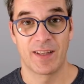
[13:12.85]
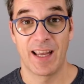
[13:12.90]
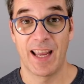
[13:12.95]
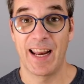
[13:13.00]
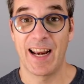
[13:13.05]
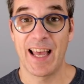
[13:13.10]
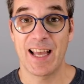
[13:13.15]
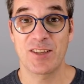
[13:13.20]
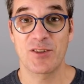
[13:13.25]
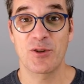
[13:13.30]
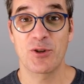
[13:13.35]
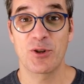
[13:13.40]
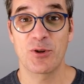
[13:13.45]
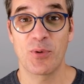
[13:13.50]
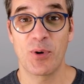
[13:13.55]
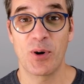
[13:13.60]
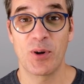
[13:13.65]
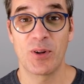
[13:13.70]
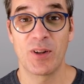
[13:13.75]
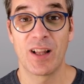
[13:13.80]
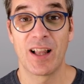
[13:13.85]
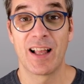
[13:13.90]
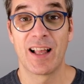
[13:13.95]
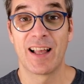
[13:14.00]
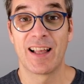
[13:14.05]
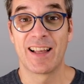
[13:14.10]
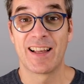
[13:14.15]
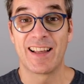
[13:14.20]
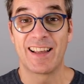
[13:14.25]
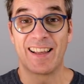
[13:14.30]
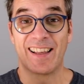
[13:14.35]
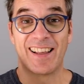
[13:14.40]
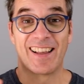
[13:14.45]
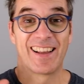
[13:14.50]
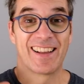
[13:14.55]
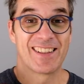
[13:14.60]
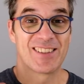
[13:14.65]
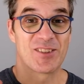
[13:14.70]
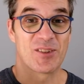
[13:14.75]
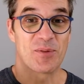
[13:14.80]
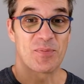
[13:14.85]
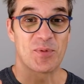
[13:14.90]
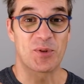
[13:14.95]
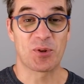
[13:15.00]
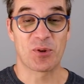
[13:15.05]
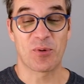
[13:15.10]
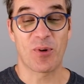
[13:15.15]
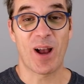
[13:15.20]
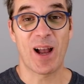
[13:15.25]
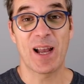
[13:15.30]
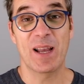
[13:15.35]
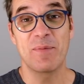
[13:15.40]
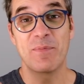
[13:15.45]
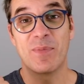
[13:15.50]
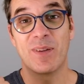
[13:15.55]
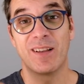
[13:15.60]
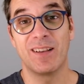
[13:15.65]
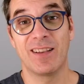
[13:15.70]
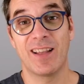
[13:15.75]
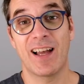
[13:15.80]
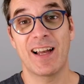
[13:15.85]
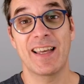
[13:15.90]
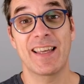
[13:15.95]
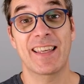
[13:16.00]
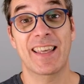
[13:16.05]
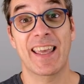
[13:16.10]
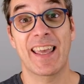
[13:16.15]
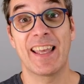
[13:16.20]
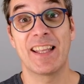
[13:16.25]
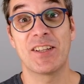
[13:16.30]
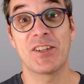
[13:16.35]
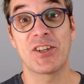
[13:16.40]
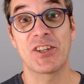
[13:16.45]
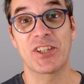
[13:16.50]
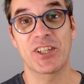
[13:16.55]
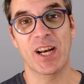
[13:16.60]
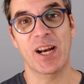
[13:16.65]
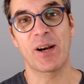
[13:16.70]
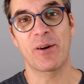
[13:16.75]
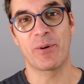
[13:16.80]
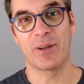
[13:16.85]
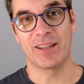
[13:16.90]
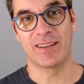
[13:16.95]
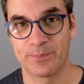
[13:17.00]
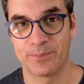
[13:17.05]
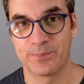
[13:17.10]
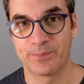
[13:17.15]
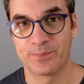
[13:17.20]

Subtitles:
And as usual, subscribe, like, and share it.